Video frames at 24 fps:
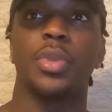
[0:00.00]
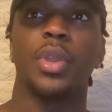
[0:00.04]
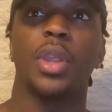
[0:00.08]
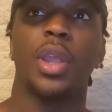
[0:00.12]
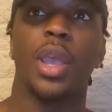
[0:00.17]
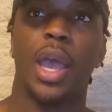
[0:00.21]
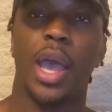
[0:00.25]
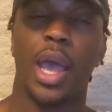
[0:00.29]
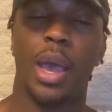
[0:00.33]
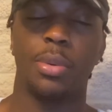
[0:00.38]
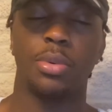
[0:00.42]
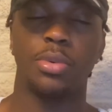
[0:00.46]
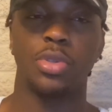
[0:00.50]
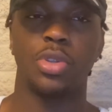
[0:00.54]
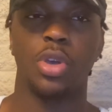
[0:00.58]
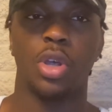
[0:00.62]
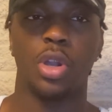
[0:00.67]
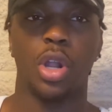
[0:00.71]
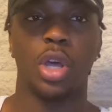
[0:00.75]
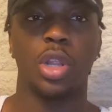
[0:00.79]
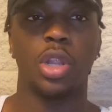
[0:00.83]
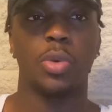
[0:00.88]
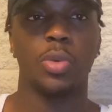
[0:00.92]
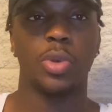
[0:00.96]
I was doing all
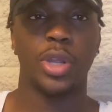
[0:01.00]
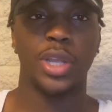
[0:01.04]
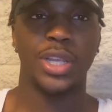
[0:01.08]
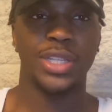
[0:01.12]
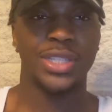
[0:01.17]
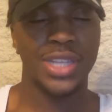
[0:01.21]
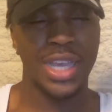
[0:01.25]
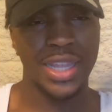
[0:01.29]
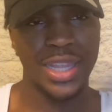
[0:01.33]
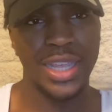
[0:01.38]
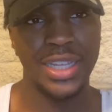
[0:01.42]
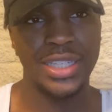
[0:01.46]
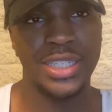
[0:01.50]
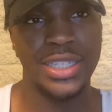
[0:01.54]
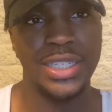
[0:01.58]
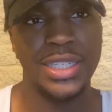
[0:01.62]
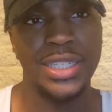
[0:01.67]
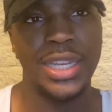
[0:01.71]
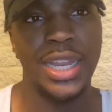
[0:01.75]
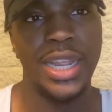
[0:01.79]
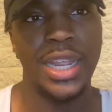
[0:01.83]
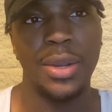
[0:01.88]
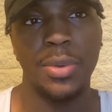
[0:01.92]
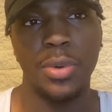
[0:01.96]
the work. It's not like she
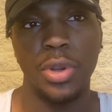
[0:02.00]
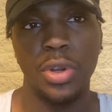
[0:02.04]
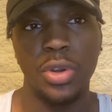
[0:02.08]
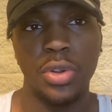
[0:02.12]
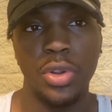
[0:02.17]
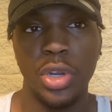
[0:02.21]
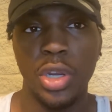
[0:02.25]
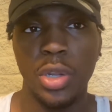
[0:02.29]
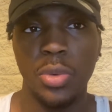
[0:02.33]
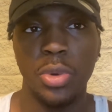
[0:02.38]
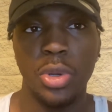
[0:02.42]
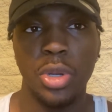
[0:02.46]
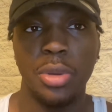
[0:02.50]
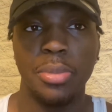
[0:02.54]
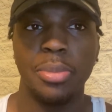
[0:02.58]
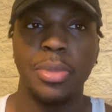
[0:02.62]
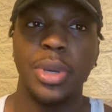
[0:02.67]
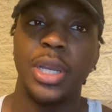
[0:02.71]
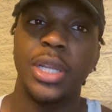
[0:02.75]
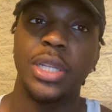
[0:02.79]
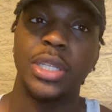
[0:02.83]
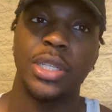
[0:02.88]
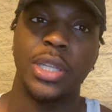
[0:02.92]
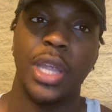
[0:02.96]
didn't want to do any work, but
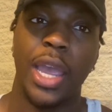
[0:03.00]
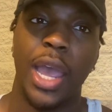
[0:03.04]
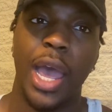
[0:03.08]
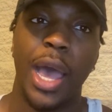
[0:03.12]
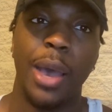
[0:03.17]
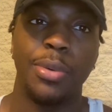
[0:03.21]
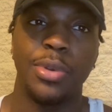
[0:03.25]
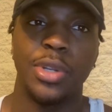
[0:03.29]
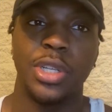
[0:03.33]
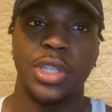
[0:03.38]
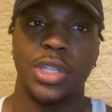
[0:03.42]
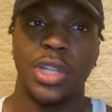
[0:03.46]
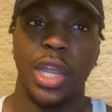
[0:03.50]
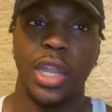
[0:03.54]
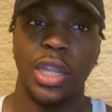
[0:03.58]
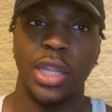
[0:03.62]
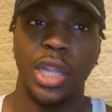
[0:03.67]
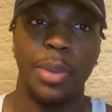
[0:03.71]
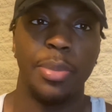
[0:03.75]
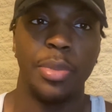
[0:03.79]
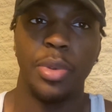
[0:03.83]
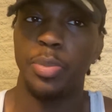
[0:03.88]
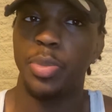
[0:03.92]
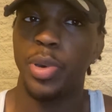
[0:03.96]
it's like I was just like, let
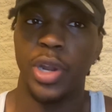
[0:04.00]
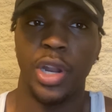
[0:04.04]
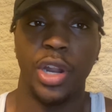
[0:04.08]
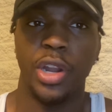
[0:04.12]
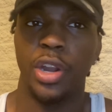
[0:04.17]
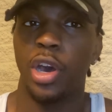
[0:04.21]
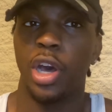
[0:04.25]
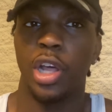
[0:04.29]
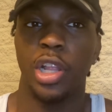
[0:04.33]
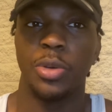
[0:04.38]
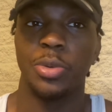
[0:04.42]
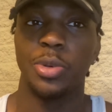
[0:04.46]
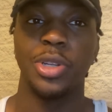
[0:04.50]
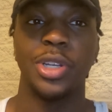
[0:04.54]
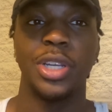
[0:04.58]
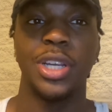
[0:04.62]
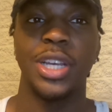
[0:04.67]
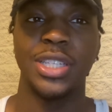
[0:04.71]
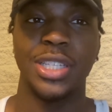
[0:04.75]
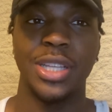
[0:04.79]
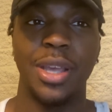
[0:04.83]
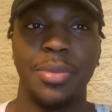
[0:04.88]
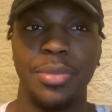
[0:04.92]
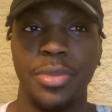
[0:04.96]
me put in all the work because
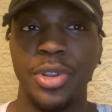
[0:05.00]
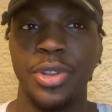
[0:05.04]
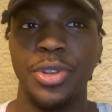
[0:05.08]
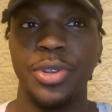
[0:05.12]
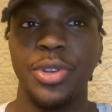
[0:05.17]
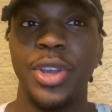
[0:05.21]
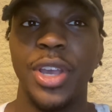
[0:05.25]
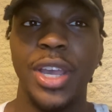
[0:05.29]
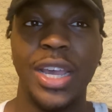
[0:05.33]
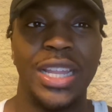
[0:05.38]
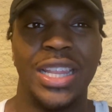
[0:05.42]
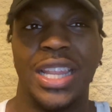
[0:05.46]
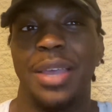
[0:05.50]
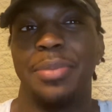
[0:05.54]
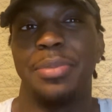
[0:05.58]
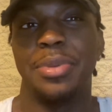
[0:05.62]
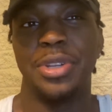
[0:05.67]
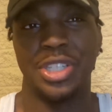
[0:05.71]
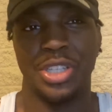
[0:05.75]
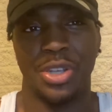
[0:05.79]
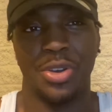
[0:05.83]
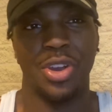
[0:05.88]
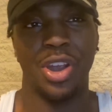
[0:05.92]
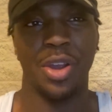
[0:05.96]
I'm new. Let me
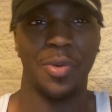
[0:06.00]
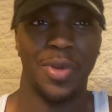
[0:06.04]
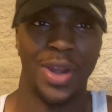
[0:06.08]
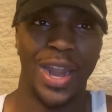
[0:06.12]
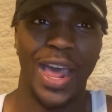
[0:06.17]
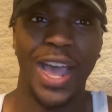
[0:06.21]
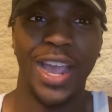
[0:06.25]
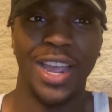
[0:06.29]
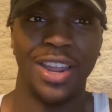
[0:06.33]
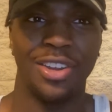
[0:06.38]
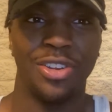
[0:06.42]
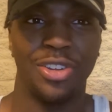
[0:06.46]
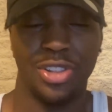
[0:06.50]
show her what I can do.